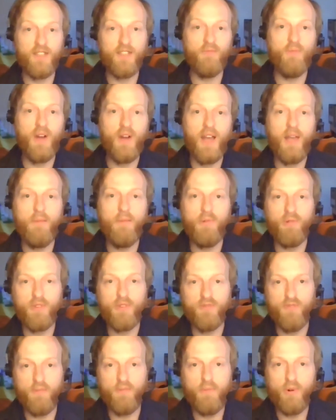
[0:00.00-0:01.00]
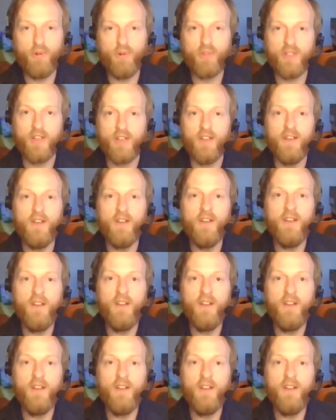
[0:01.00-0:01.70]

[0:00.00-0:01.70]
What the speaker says: it and were able to report it.